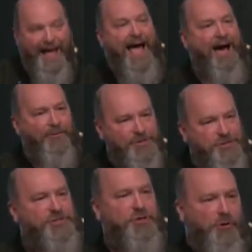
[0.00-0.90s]
how to
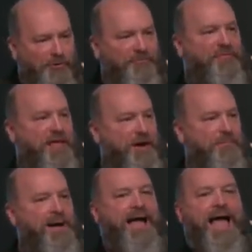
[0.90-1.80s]
serve
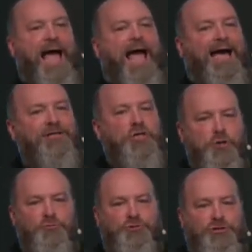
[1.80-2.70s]
them and
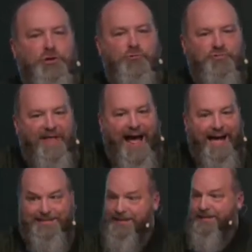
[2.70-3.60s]
you do
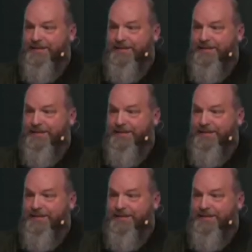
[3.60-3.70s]
that.